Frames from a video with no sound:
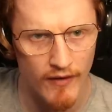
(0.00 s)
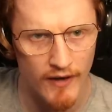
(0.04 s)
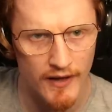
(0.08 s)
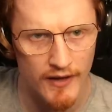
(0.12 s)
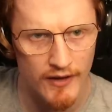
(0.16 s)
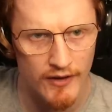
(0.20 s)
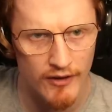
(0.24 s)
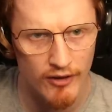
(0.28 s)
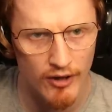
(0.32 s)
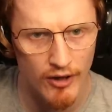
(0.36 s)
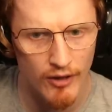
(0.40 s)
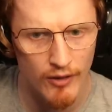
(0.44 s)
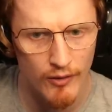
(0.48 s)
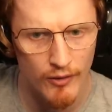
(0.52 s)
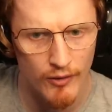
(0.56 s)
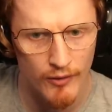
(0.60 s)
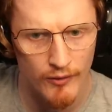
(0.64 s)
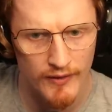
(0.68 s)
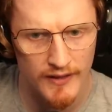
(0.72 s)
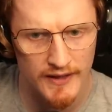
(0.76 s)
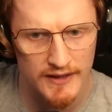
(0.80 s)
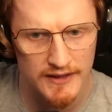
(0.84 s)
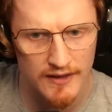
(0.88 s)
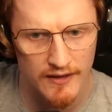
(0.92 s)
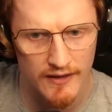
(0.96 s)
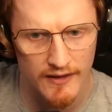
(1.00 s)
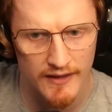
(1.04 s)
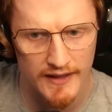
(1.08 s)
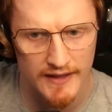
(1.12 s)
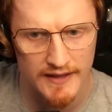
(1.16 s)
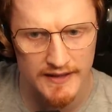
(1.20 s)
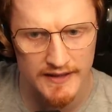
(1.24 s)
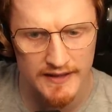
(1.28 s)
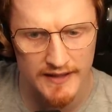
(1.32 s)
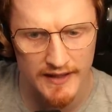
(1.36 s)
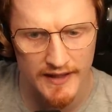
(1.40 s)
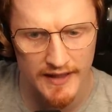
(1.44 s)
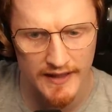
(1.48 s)
I know who this guy
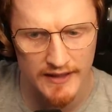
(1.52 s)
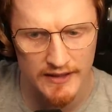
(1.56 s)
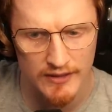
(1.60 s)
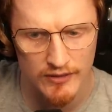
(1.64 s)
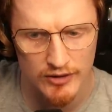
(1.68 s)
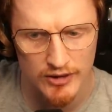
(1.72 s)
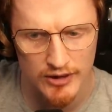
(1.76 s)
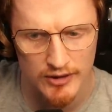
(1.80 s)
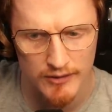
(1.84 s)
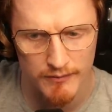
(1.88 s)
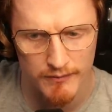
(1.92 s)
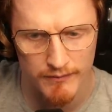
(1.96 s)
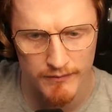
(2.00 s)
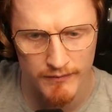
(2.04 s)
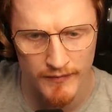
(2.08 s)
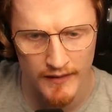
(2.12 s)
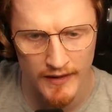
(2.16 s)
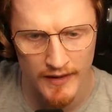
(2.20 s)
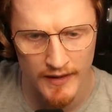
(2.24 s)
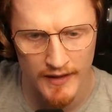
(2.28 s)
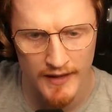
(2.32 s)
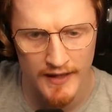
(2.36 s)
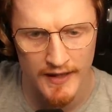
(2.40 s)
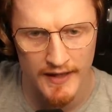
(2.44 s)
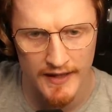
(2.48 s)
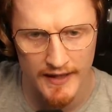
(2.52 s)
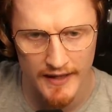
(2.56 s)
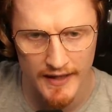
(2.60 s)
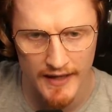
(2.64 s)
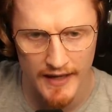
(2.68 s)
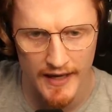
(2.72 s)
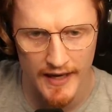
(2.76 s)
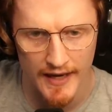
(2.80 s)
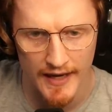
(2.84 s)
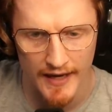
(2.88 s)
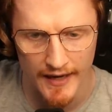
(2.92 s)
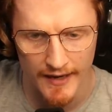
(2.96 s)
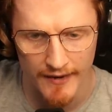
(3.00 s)
is, they do some...
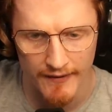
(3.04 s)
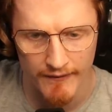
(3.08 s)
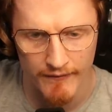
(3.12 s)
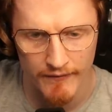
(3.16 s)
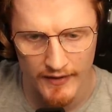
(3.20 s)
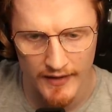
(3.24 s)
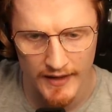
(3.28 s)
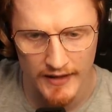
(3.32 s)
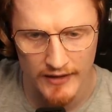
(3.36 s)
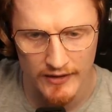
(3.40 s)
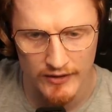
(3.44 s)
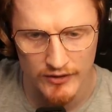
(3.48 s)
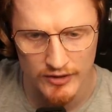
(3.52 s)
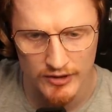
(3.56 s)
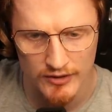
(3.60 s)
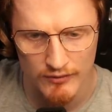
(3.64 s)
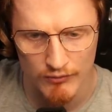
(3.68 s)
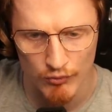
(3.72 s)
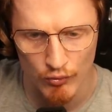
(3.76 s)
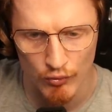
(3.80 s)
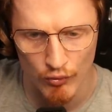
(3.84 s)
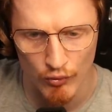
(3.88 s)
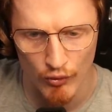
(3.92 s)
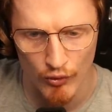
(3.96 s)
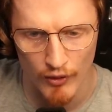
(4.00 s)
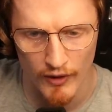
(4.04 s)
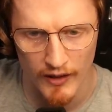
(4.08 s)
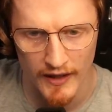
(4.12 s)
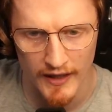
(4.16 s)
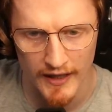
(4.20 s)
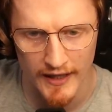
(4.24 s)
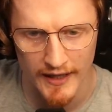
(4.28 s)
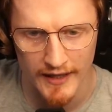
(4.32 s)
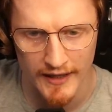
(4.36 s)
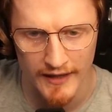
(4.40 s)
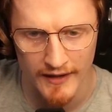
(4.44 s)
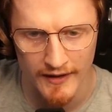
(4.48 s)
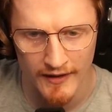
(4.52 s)
Yeah, they do some
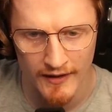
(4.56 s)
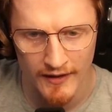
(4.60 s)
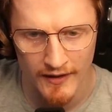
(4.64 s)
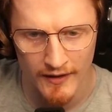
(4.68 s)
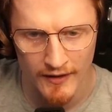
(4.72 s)
really...